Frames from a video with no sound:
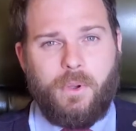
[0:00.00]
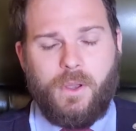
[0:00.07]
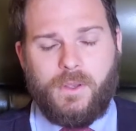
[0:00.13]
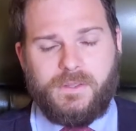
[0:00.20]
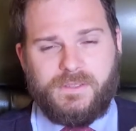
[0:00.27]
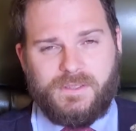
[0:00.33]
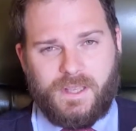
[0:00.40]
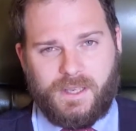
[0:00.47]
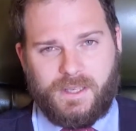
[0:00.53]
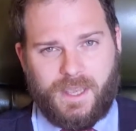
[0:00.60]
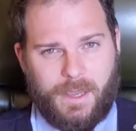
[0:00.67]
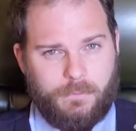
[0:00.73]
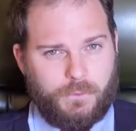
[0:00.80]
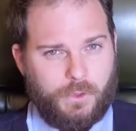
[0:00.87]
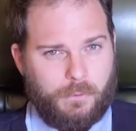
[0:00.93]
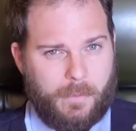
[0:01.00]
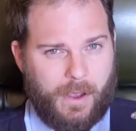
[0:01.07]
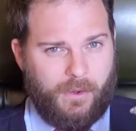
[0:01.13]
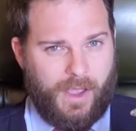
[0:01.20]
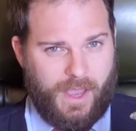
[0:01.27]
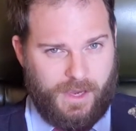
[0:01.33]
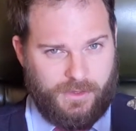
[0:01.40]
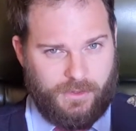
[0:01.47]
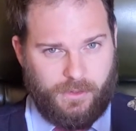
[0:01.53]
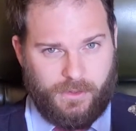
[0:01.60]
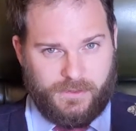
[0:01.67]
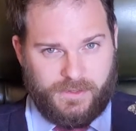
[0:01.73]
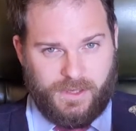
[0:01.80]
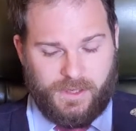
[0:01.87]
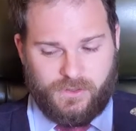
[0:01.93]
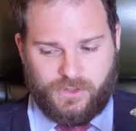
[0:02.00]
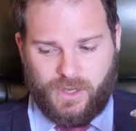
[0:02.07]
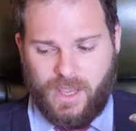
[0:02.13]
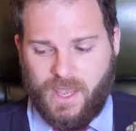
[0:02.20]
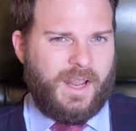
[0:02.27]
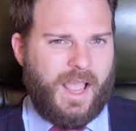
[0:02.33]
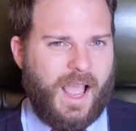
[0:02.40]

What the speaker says: per stick came to about $8 each.